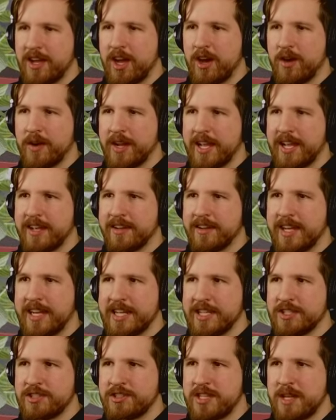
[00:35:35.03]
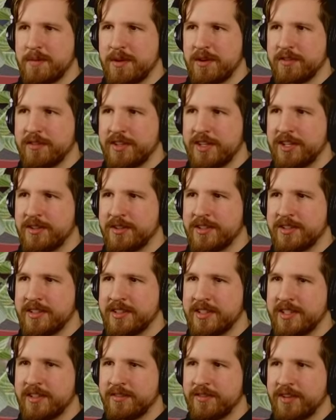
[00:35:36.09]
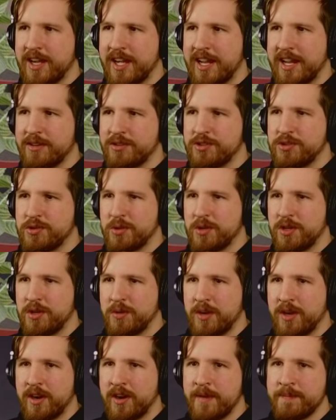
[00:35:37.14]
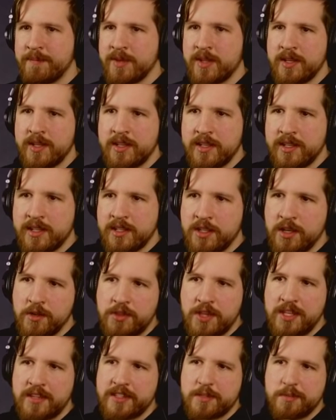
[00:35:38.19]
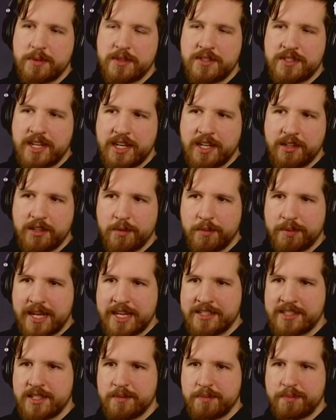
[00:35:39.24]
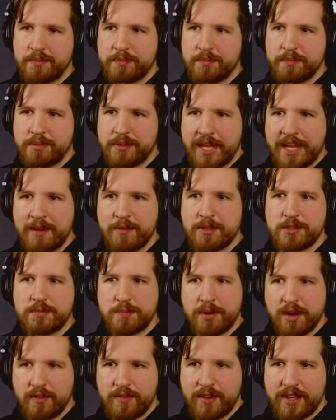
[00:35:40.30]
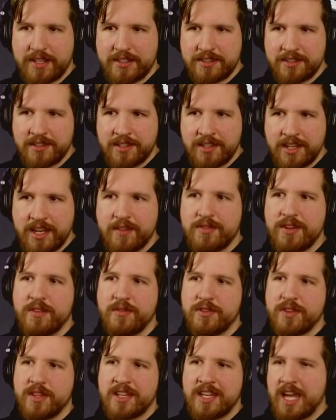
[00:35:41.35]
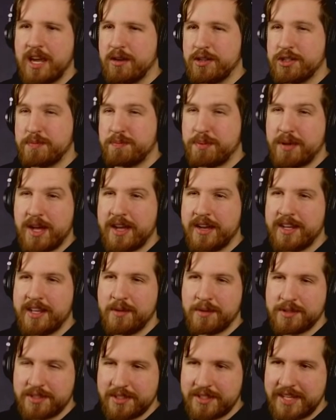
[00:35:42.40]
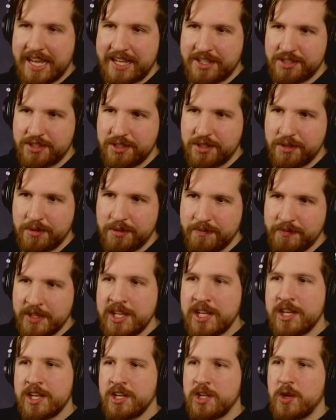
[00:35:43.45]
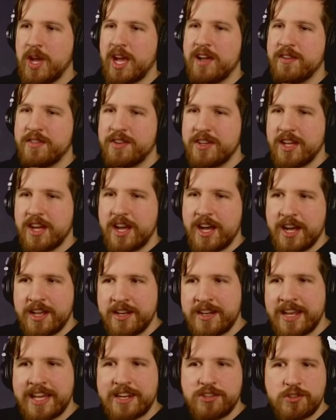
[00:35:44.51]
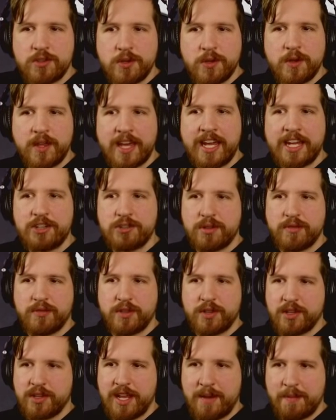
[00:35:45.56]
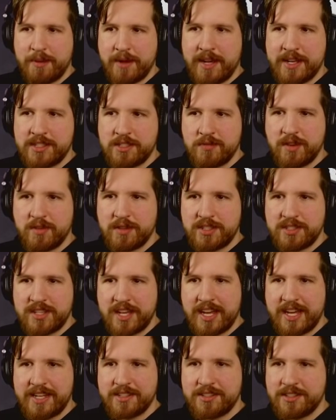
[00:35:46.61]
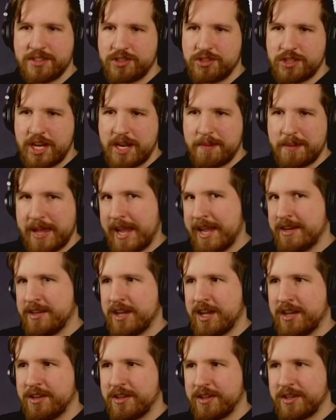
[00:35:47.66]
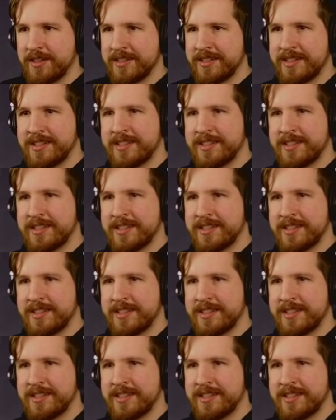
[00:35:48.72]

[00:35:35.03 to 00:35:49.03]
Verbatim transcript: Oh, okay. I can just step over you. Forgot how short you were. You'd think this particular plastic plant was perfect, if not for the garish pot it was attached to. You have an unnatural hatred for clay pots of every size, shape, and color.